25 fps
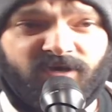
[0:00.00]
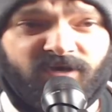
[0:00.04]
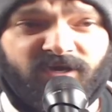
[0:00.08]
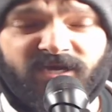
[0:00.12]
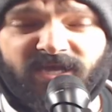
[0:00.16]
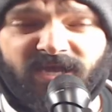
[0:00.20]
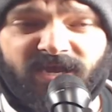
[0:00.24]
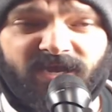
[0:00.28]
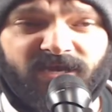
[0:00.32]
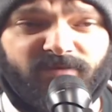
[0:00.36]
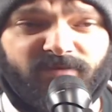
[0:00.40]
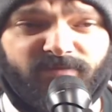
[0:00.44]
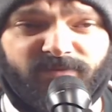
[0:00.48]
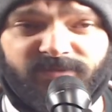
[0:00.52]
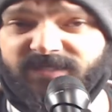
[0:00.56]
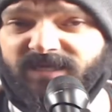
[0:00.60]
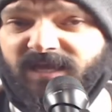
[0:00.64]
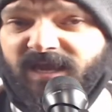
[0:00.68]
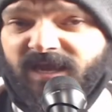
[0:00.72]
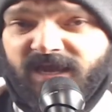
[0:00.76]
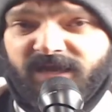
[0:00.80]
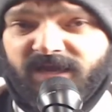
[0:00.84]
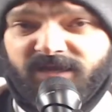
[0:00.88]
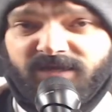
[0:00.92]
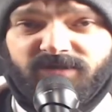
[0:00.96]
cannabis
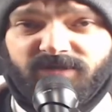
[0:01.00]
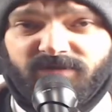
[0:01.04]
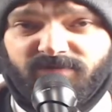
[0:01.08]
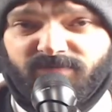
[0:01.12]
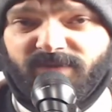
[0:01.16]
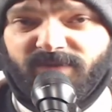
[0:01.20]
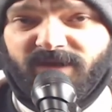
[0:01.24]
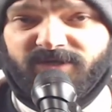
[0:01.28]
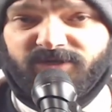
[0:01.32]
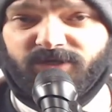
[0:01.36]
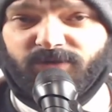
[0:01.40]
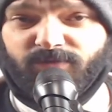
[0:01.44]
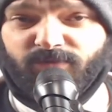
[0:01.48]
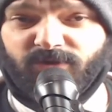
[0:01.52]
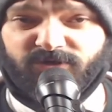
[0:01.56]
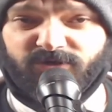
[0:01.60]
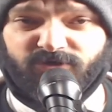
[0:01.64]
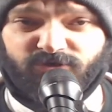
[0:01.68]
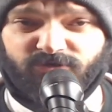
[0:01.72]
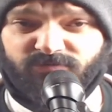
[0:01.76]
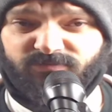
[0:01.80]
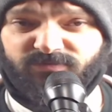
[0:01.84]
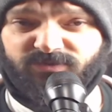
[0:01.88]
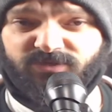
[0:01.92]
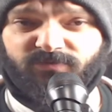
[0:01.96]
and magic
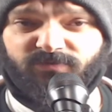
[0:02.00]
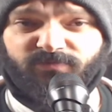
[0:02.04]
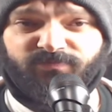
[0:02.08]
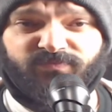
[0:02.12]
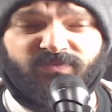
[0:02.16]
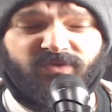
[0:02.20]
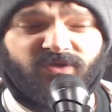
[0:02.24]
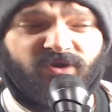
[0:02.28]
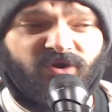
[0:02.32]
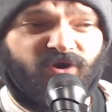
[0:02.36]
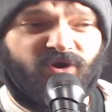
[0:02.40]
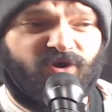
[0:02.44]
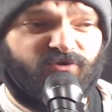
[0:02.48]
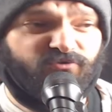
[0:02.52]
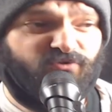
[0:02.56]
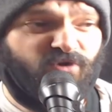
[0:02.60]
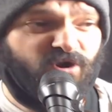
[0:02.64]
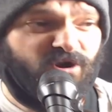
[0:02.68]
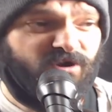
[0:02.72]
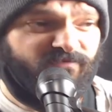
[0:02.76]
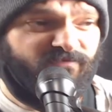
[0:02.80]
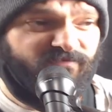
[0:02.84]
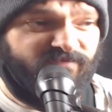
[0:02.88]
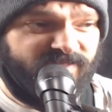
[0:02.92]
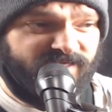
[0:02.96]
mushrooms are
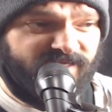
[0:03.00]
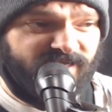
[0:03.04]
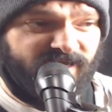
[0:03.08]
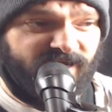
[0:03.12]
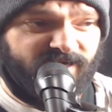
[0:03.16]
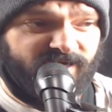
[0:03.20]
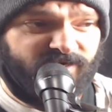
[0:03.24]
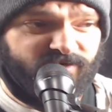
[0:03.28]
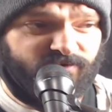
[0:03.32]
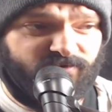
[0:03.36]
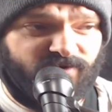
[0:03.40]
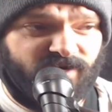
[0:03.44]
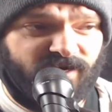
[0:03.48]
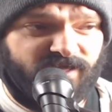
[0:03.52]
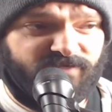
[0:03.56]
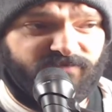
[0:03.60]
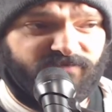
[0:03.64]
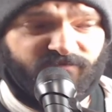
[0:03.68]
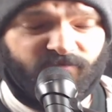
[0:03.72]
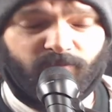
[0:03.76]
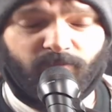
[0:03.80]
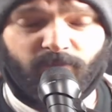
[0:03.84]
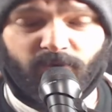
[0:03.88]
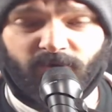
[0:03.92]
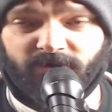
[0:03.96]
wrongfully categorized
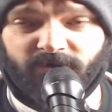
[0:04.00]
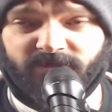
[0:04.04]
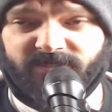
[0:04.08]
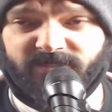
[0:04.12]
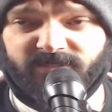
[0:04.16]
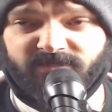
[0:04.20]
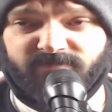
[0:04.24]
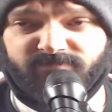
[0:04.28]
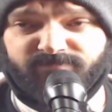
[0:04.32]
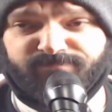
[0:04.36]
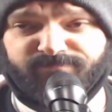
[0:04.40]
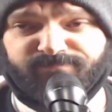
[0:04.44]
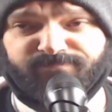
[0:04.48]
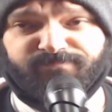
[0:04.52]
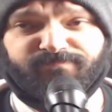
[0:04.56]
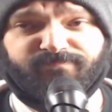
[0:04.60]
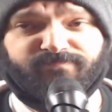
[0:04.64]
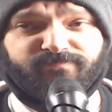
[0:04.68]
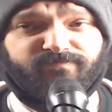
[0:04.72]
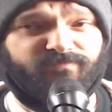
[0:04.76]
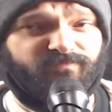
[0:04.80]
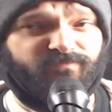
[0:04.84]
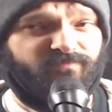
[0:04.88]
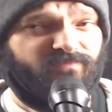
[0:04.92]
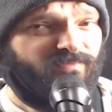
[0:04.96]
for partying.
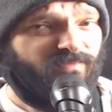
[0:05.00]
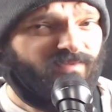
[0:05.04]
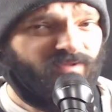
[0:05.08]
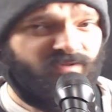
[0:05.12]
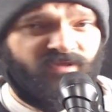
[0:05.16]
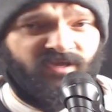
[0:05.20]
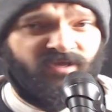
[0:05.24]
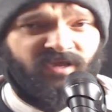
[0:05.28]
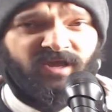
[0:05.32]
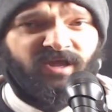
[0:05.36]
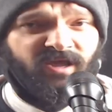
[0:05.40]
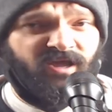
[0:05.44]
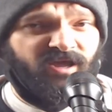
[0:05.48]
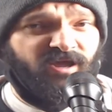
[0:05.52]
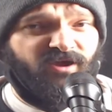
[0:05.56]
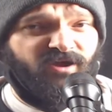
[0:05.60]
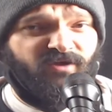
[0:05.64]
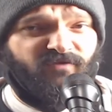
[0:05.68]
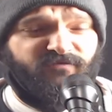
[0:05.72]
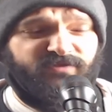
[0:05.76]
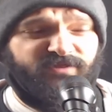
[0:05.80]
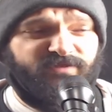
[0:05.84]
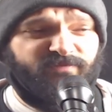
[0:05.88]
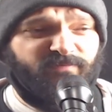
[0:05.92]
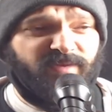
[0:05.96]

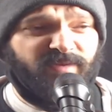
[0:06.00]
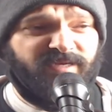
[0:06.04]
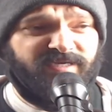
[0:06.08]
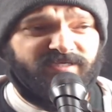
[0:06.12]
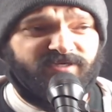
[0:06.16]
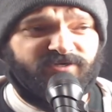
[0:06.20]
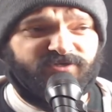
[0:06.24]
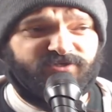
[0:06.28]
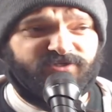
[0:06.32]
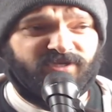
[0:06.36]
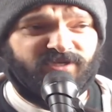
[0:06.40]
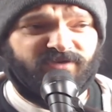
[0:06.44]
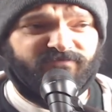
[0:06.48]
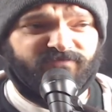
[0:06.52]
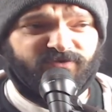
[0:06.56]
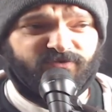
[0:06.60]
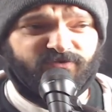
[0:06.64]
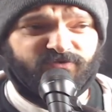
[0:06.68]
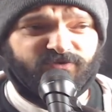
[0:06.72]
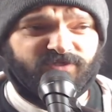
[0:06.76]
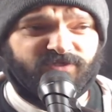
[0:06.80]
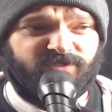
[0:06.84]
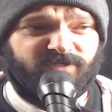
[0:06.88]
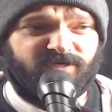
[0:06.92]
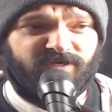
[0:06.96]
For the many years I've
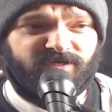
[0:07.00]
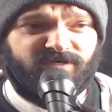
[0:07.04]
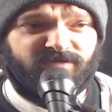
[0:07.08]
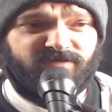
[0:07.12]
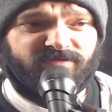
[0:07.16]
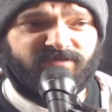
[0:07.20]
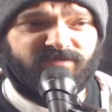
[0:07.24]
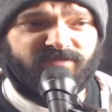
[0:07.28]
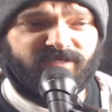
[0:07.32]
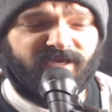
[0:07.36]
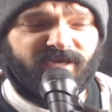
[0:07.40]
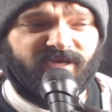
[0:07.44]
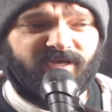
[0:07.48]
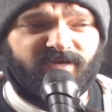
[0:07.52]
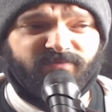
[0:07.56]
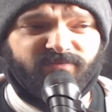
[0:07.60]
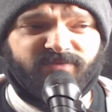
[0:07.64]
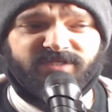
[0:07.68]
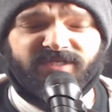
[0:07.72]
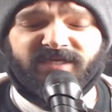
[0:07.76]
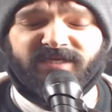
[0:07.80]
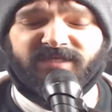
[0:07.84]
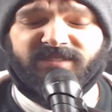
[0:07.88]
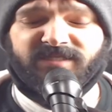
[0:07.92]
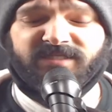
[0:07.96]
used cannabis,
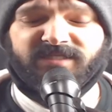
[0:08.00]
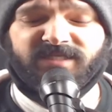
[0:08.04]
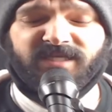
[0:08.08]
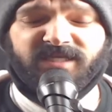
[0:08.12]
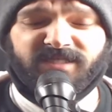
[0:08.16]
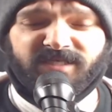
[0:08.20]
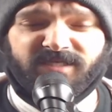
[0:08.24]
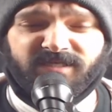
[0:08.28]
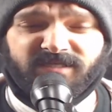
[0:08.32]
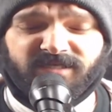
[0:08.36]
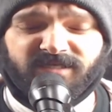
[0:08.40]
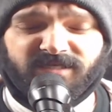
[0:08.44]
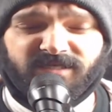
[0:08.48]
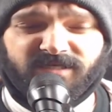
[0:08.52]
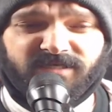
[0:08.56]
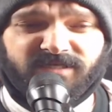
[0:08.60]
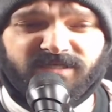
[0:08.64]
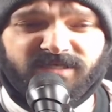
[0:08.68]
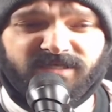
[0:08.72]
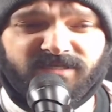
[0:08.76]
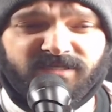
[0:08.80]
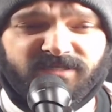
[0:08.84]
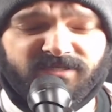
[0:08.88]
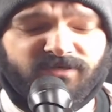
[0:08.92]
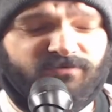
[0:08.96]
I can say that
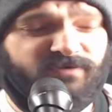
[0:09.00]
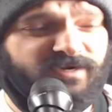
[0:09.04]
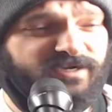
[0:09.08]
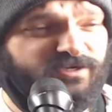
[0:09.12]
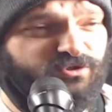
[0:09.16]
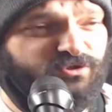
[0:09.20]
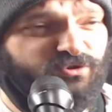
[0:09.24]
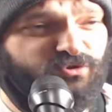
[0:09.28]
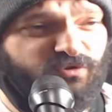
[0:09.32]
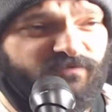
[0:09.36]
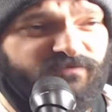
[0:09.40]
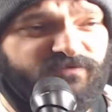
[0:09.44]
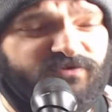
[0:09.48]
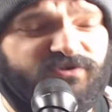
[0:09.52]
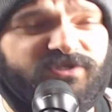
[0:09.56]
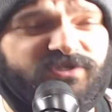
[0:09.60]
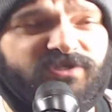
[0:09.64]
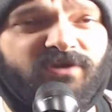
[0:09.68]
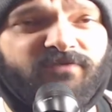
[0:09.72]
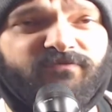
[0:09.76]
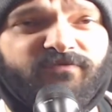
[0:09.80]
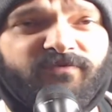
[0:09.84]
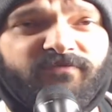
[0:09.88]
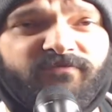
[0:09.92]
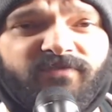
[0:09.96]
it's a great tool for
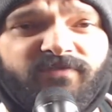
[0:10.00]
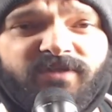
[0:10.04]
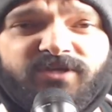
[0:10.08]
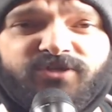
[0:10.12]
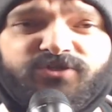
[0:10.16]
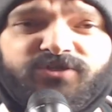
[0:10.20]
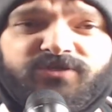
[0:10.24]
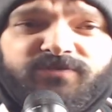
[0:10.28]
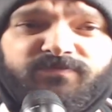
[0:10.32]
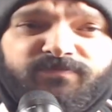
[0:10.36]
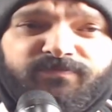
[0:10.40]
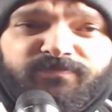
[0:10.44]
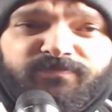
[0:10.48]
self-reflection.